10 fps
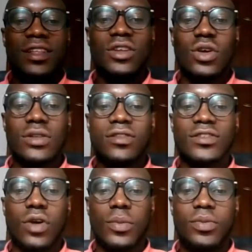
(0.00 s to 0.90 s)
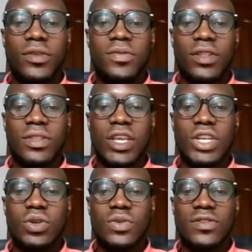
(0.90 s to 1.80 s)
did not stop different
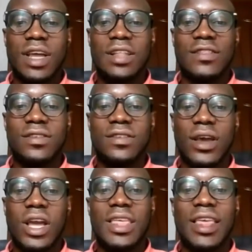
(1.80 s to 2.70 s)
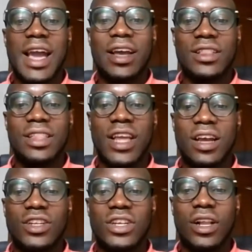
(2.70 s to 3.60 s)
issues that the
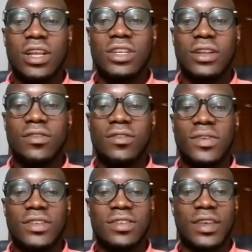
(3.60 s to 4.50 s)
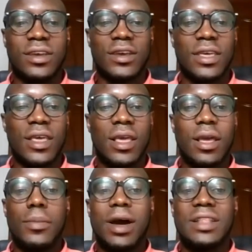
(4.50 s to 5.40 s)
young generation is facing,
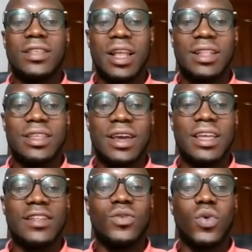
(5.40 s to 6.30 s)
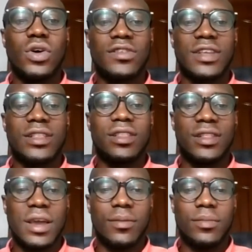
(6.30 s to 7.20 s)
but rather it worsened
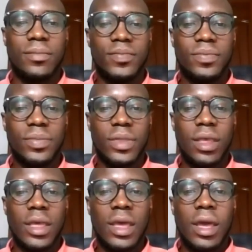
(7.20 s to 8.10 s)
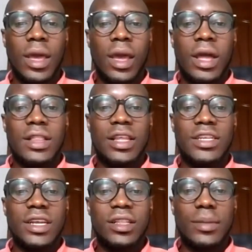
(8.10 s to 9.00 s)
them. The
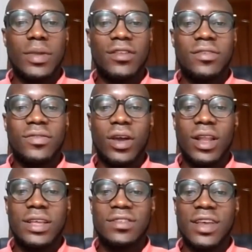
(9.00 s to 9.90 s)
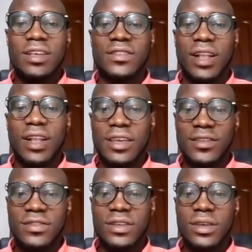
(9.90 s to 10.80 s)
gender-based violence has
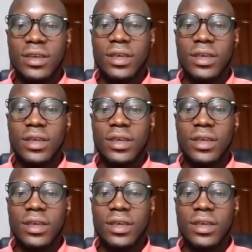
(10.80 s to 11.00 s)
raised